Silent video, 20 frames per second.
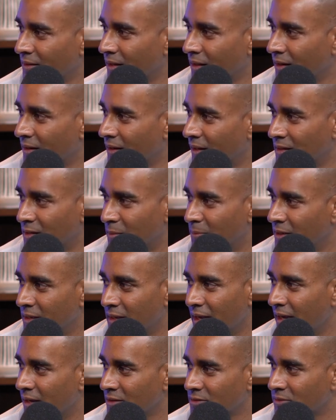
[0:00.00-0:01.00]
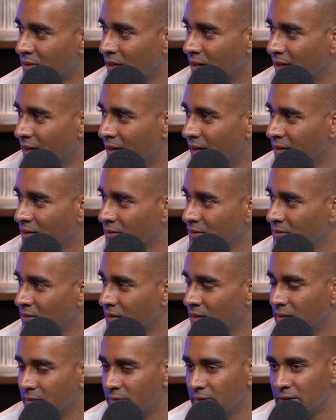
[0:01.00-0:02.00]
They don't need the big house right now. So
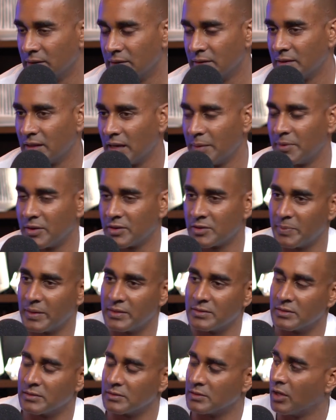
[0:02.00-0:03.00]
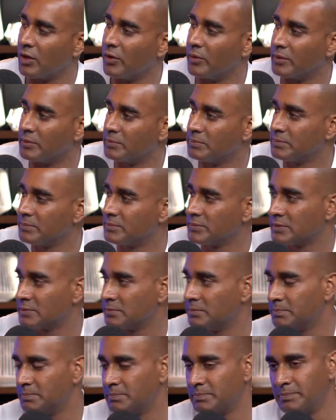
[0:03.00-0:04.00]
if you keep your expenses low and
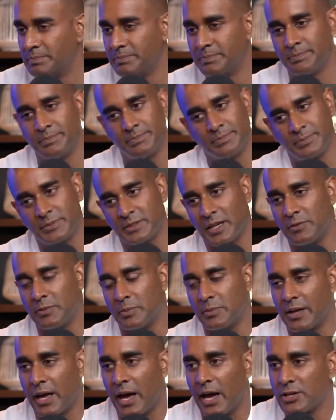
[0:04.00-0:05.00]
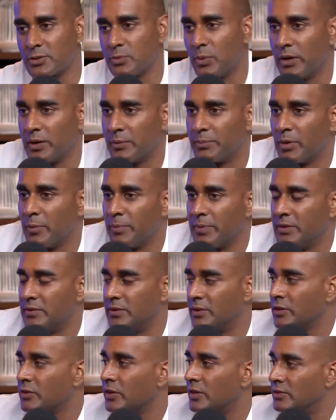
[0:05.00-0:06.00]
save some cash while your properties
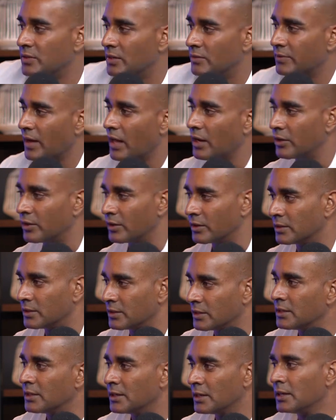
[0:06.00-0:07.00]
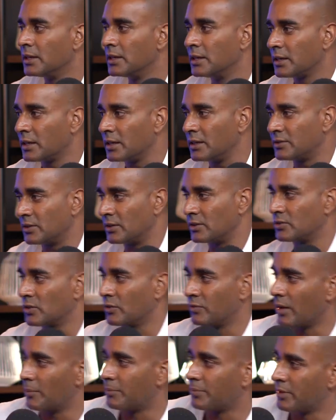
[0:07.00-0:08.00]
are increasing in value, you're going to set
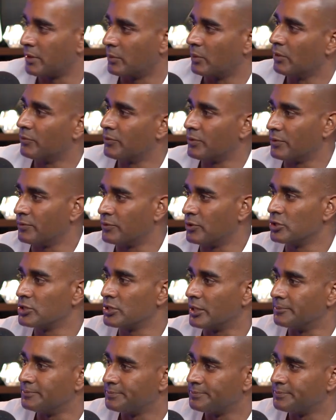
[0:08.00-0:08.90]
yourself up pretty well for the future.